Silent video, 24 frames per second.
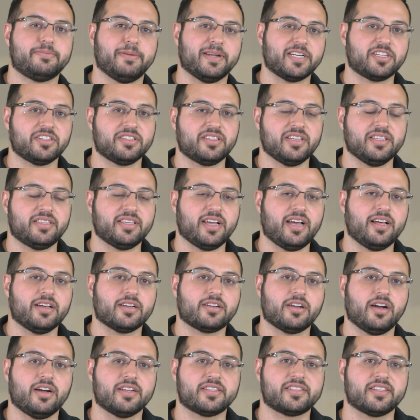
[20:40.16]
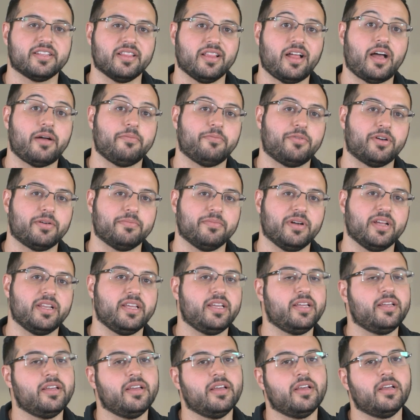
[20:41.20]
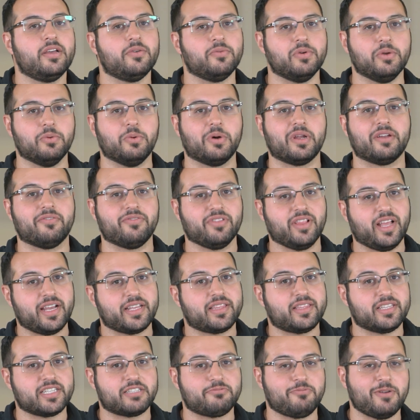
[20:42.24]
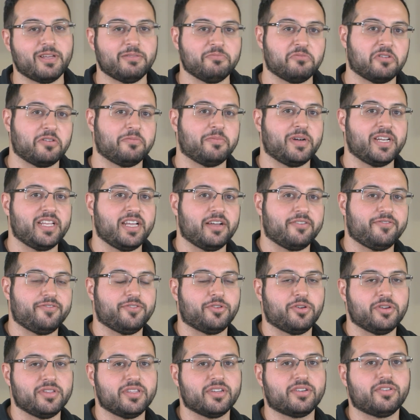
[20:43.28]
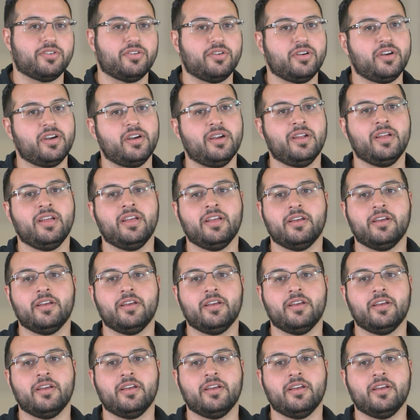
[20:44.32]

specialty tile costs a lot more money. We would have liked to spend more money at Floor & Decor,